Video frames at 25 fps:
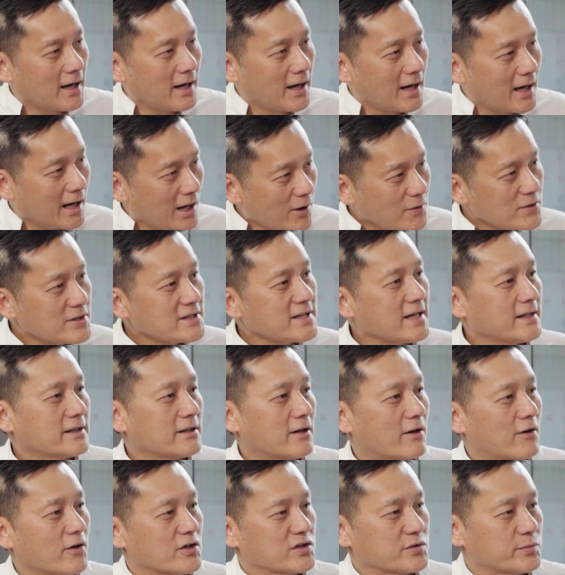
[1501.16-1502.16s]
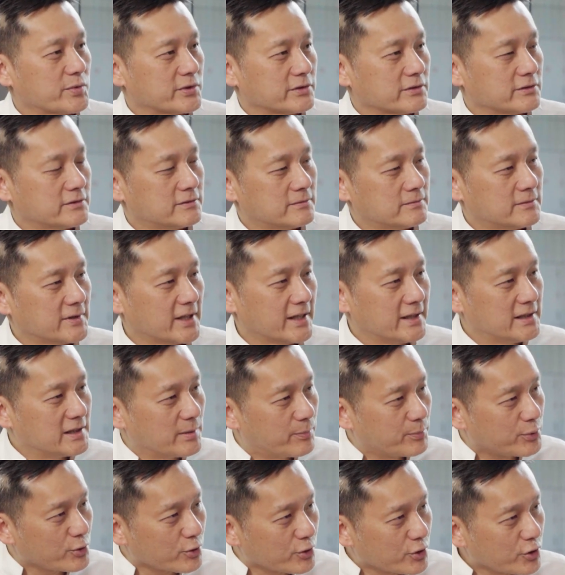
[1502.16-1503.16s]
outside the hospital in the
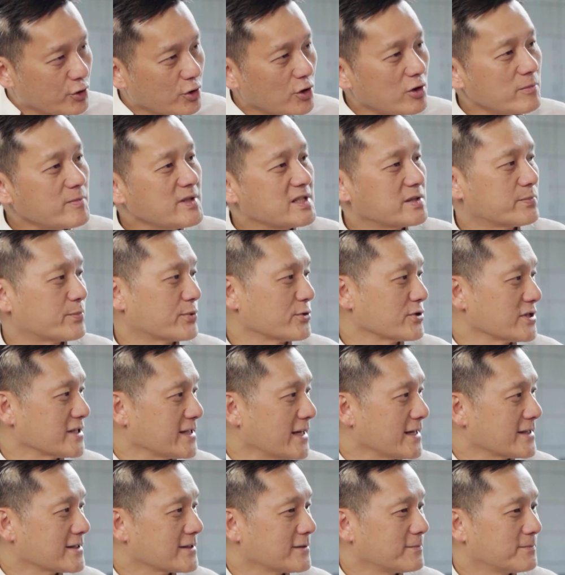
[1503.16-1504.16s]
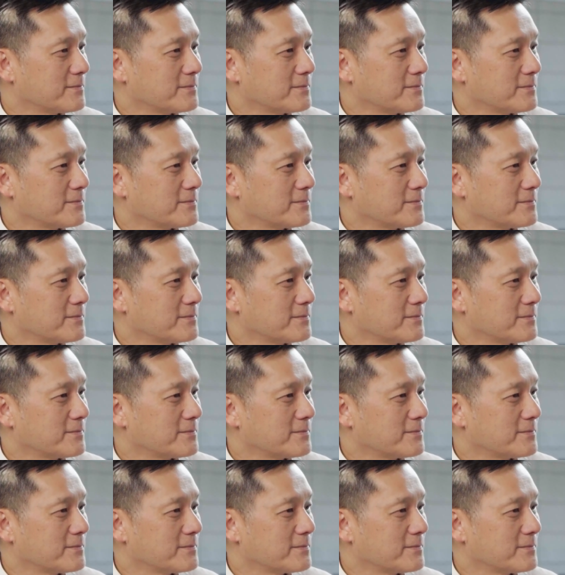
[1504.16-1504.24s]
procurement process.